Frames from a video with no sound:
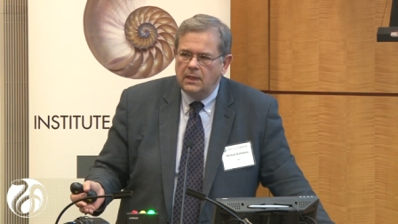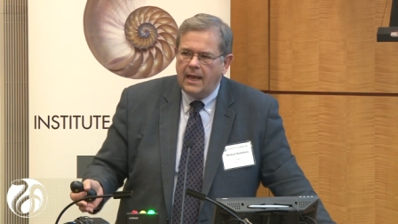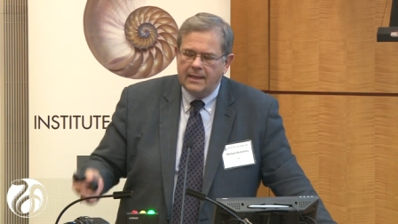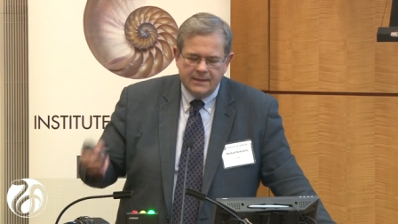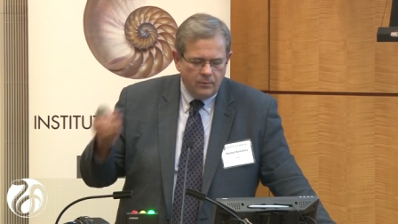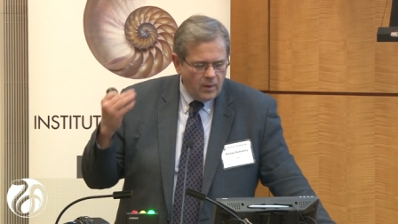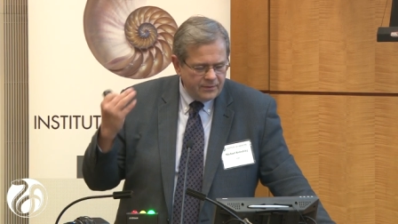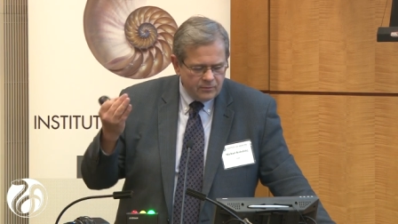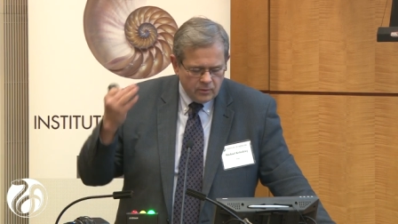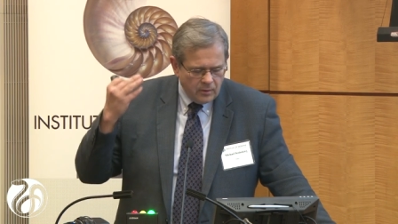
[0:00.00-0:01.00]
and they went
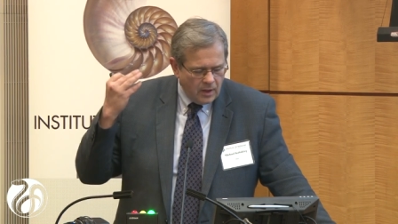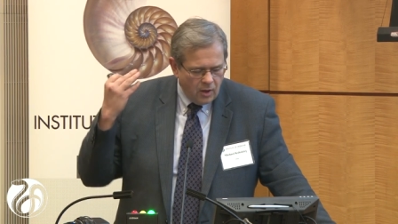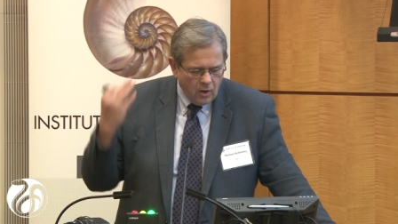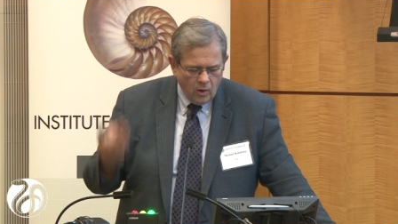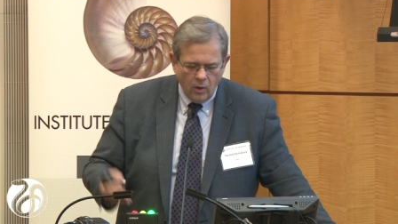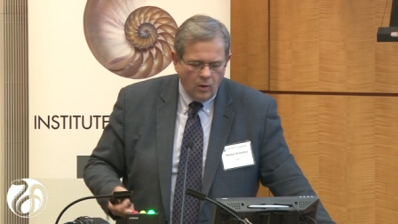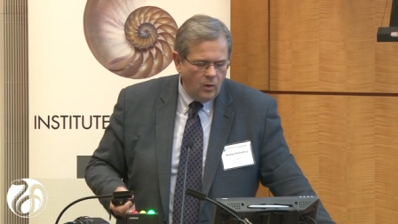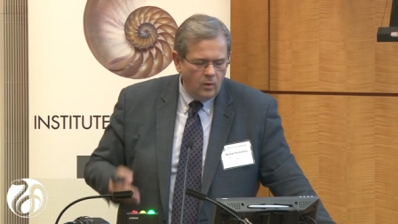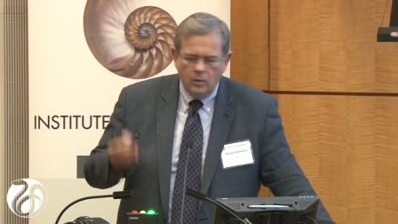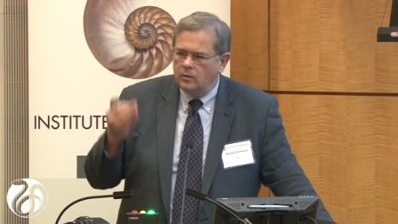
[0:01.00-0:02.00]
through a
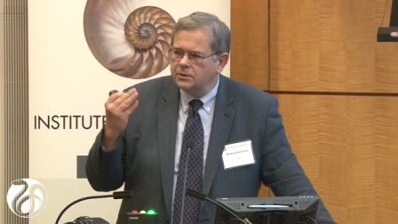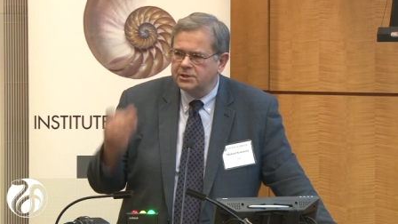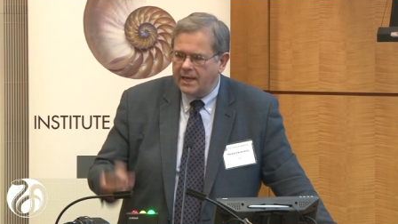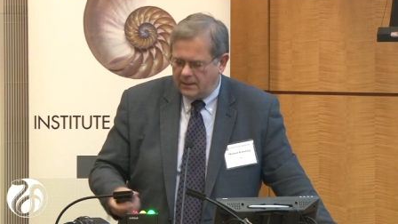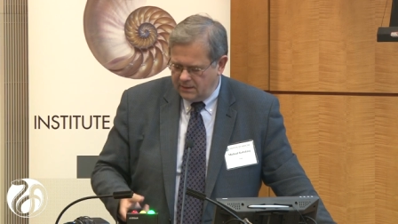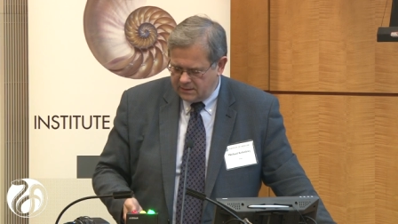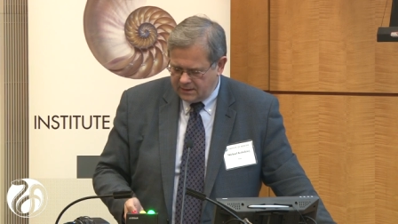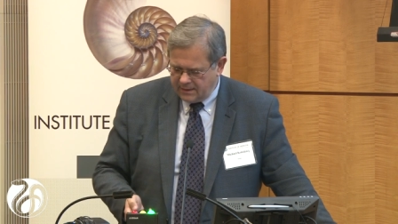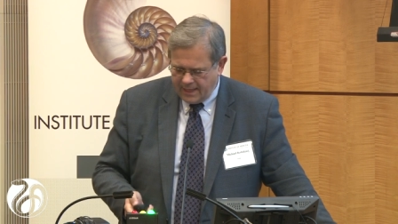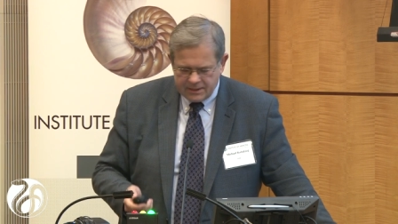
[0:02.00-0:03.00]
whole checklist.
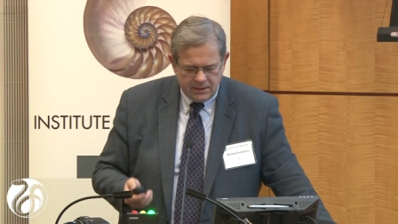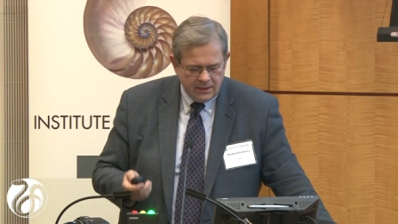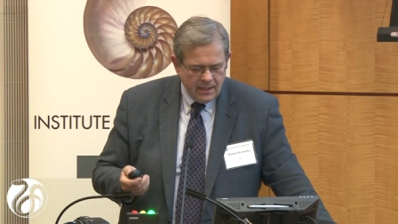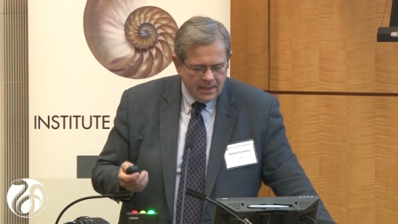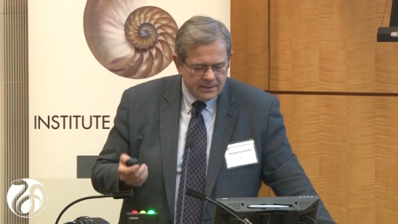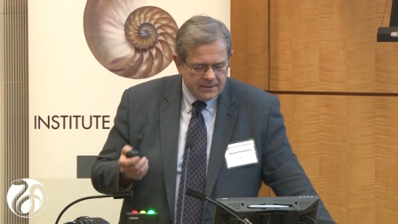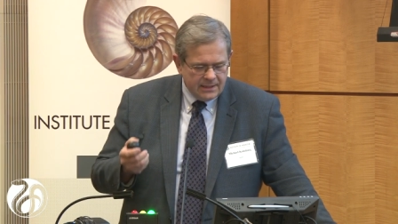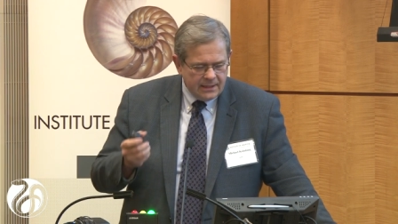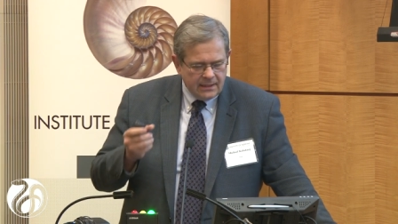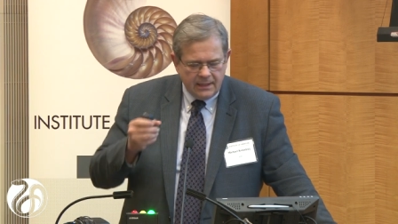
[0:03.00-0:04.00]
And they actually did
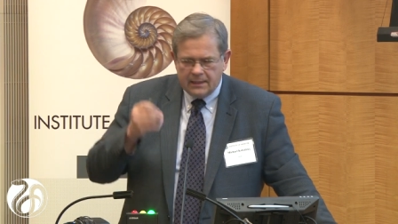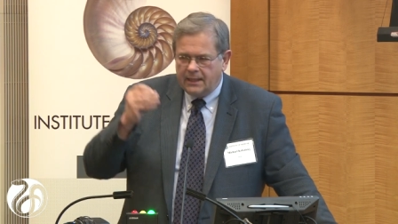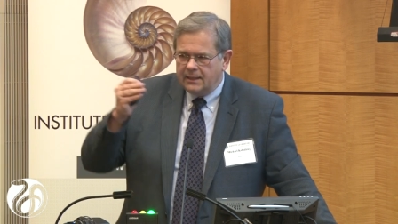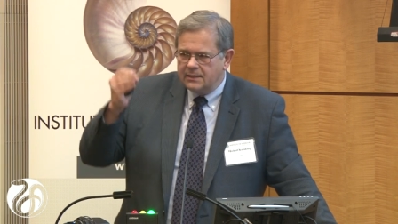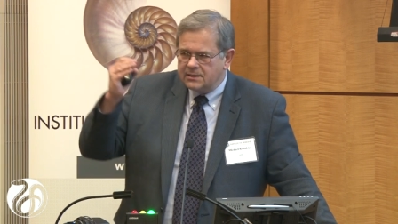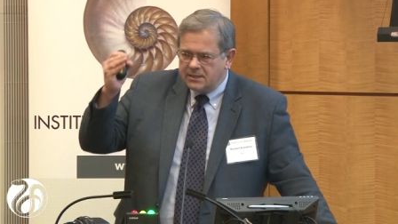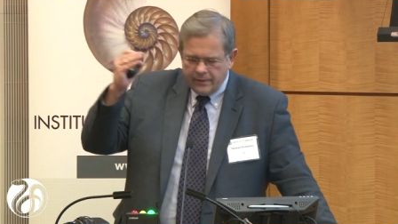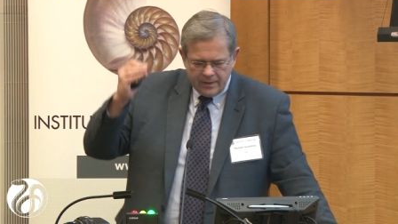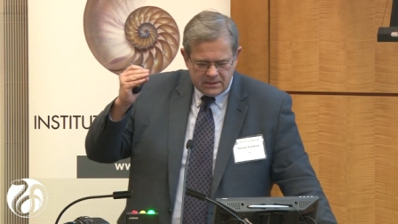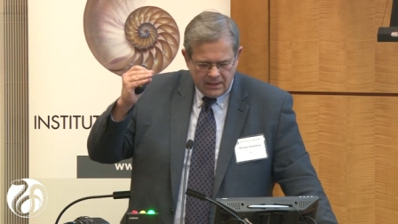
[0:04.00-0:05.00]
it in, in a
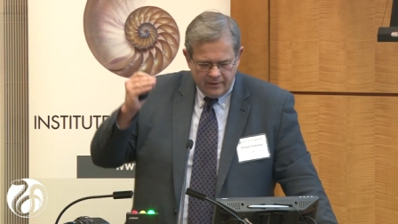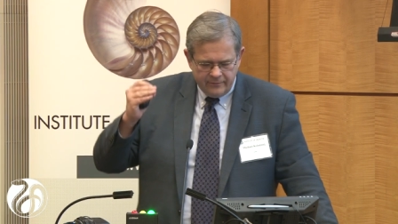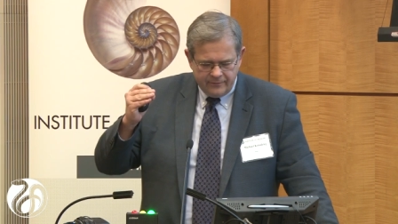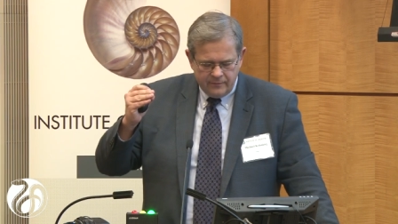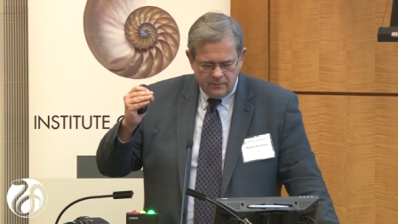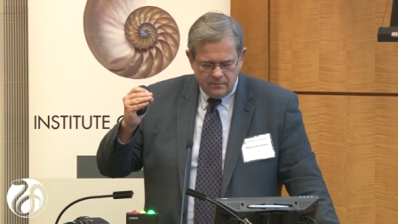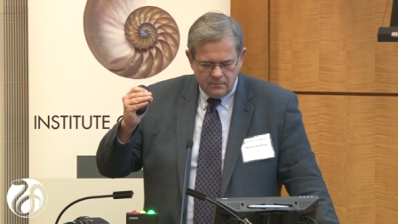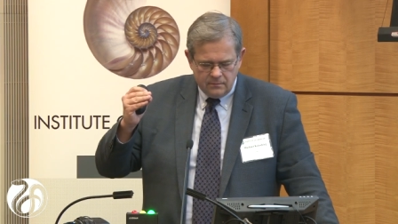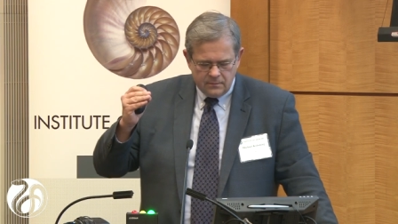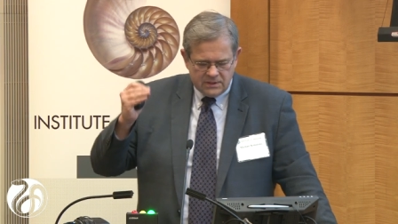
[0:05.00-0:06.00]
series of
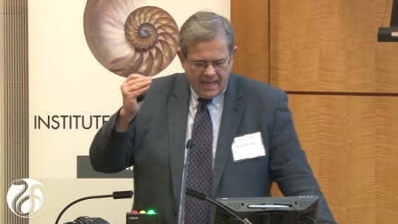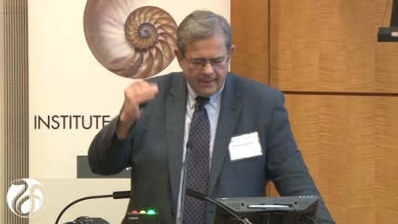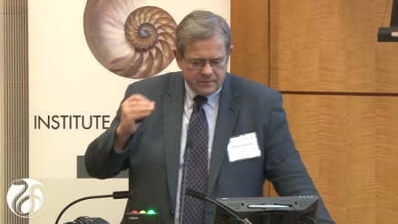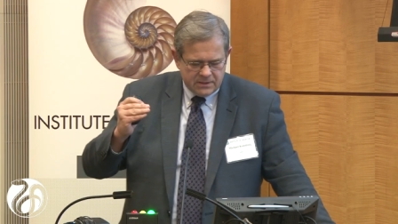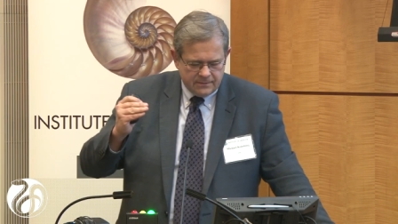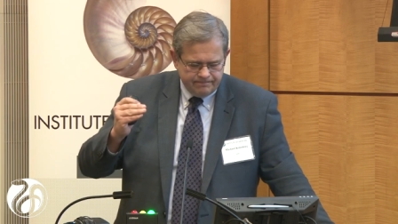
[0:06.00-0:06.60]
steps.